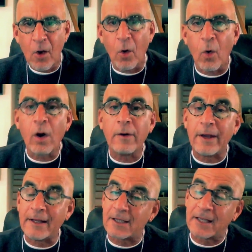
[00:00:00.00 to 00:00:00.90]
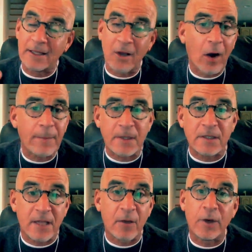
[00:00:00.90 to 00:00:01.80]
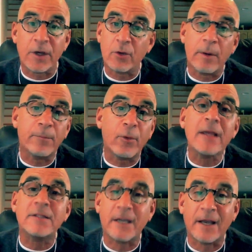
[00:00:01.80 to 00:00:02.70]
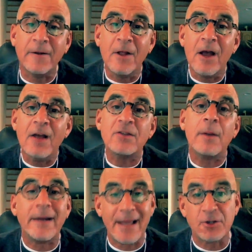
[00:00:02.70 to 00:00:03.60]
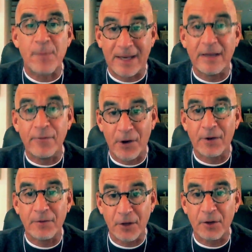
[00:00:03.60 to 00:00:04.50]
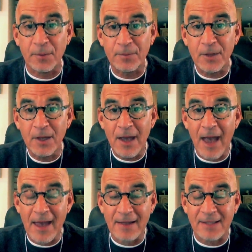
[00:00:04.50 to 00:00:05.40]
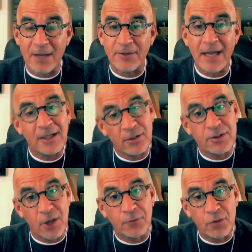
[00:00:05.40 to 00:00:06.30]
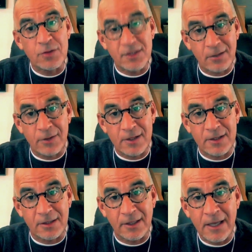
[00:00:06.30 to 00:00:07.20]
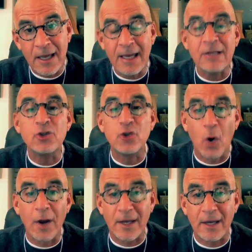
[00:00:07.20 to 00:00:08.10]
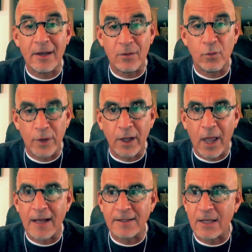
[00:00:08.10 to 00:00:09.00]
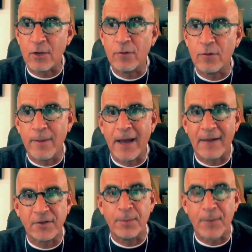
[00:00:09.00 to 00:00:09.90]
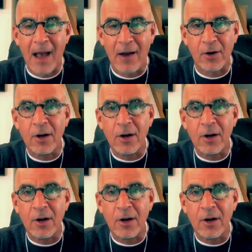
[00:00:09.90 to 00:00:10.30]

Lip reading: or it's like the Arby's thing where you're embracing somebody else making fun of you. Yeah. And instead of taking yourself too seriously, enjoying it and realize that you might have some power